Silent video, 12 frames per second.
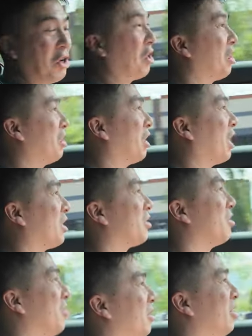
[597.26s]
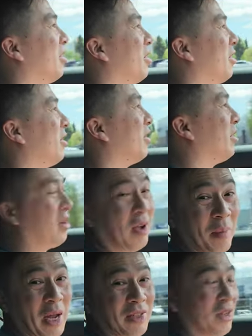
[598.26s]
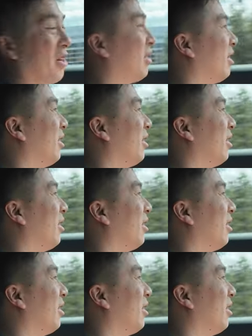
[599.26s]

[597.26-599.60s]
good, you guys. amazing.